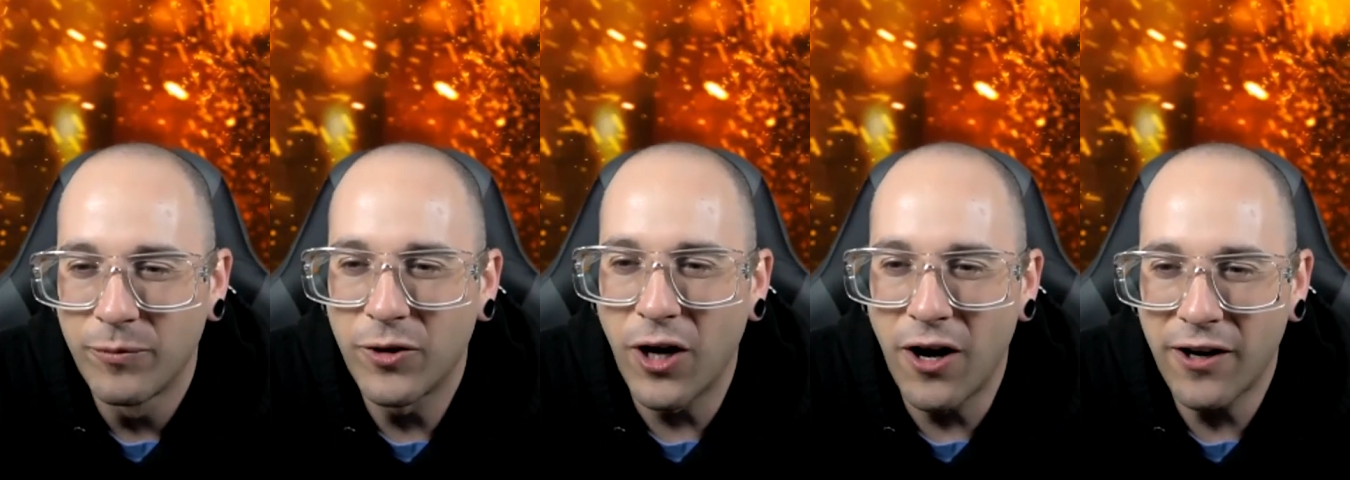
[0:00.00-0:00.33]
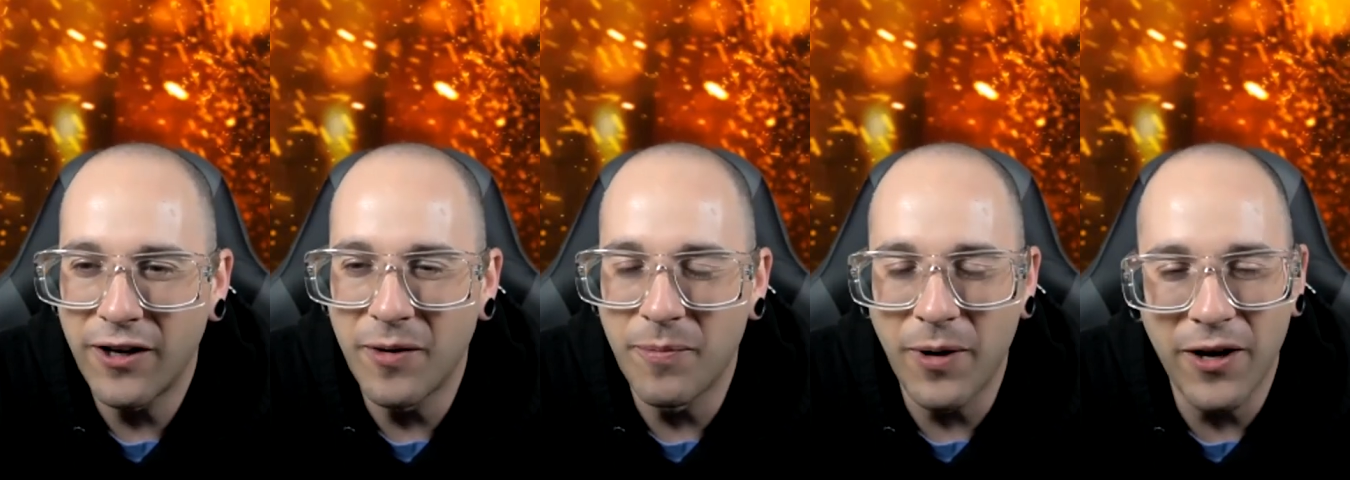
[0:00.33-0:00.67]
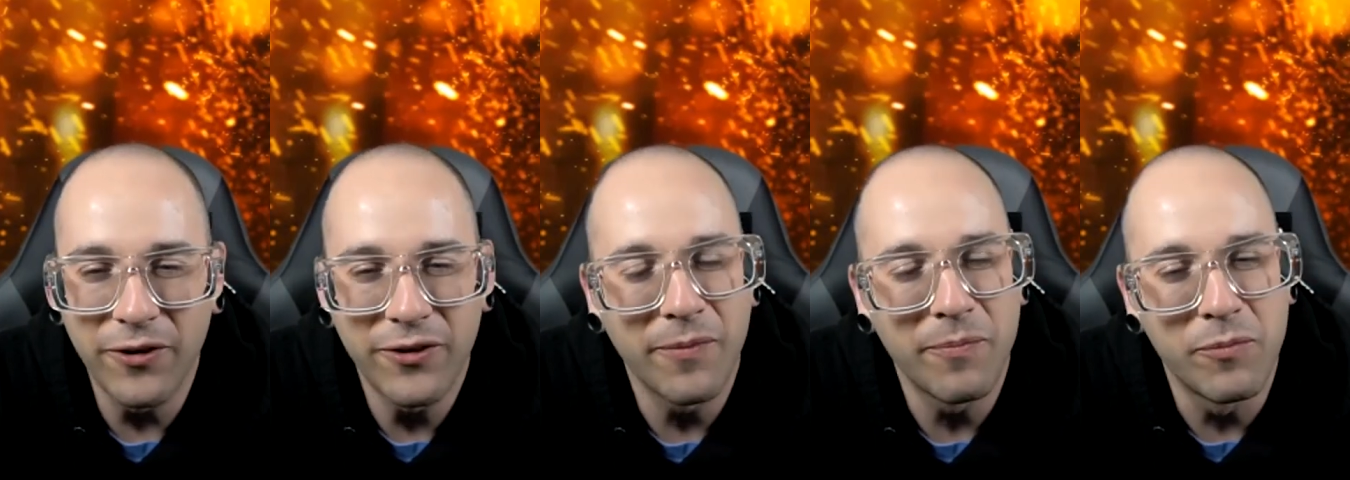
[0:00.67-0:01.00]
talking
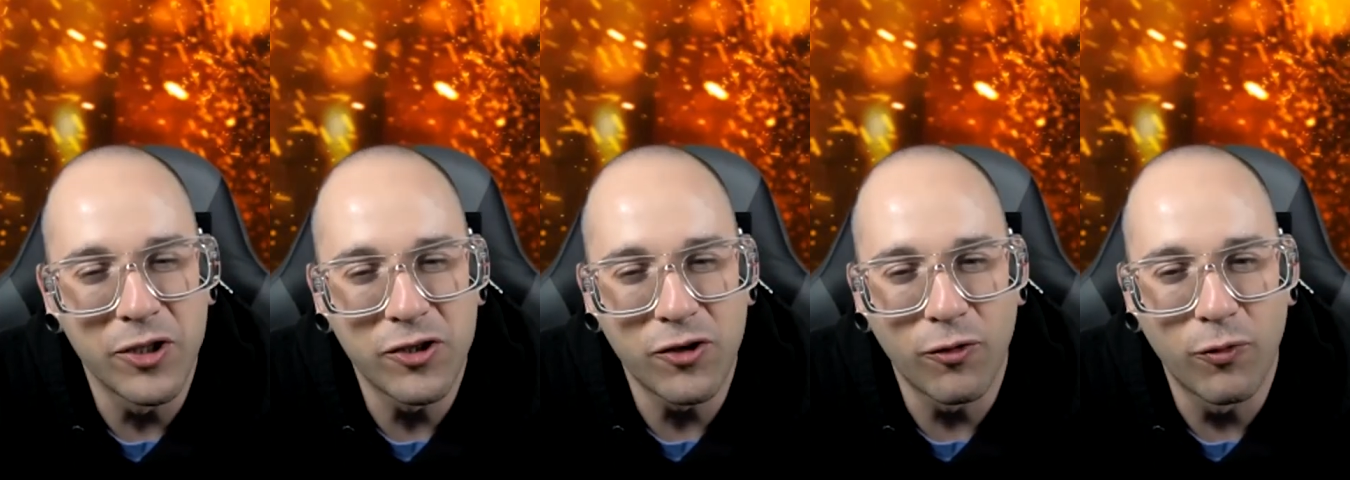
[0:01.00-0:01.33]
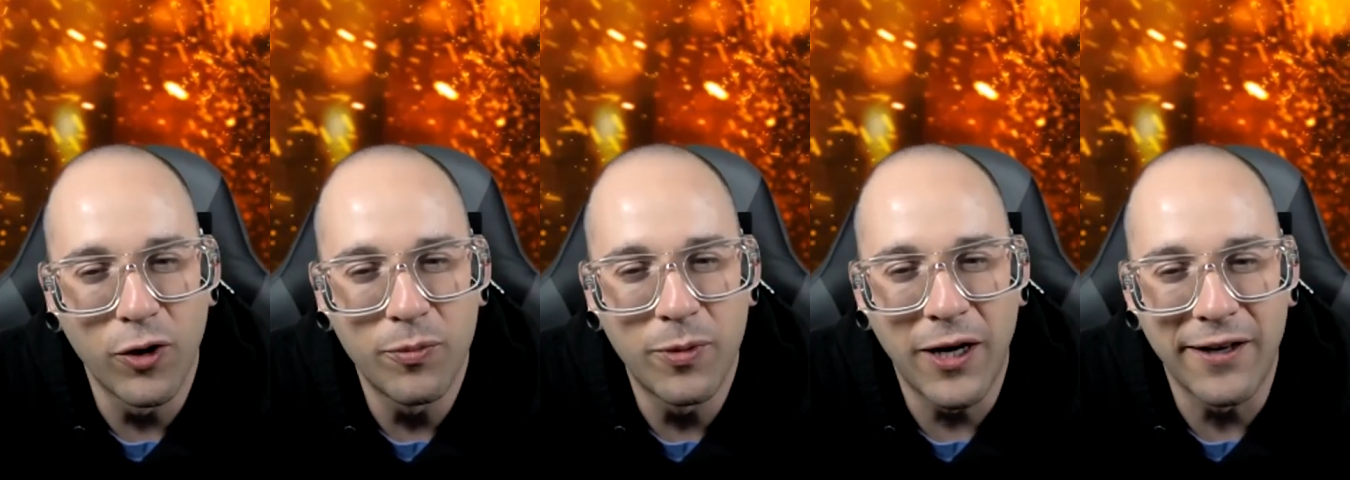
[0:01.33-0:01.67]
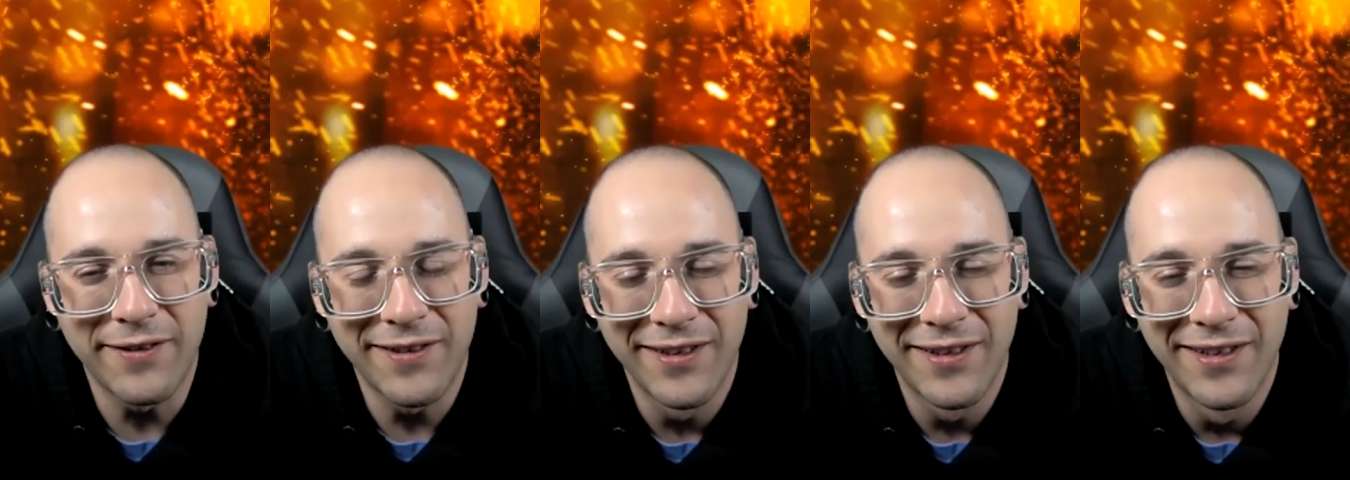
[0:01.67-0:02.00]
about Mr.
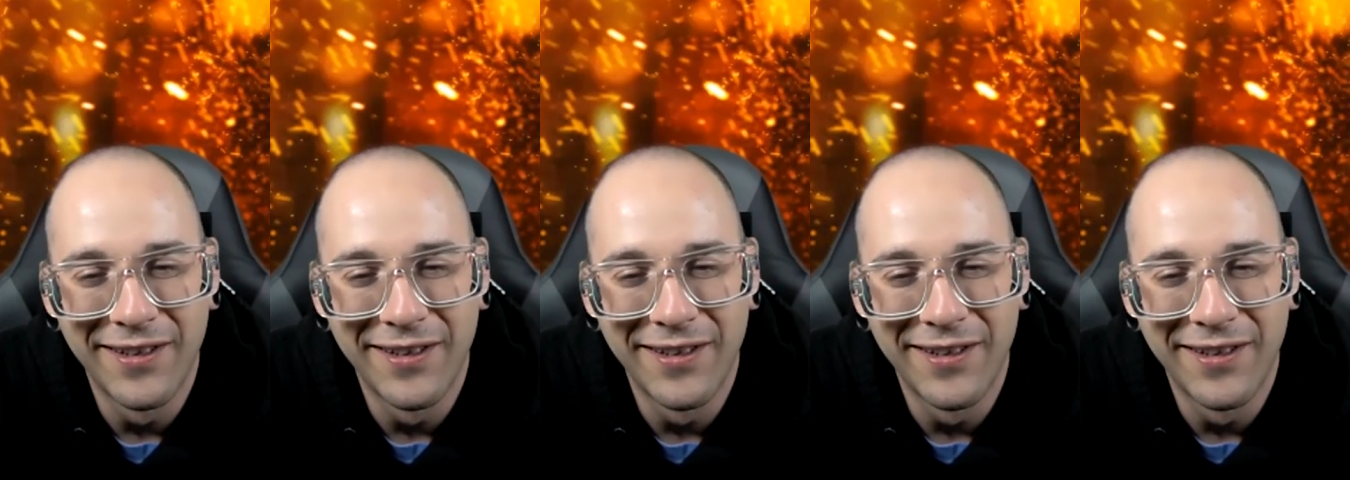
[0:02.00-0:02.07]
Robot.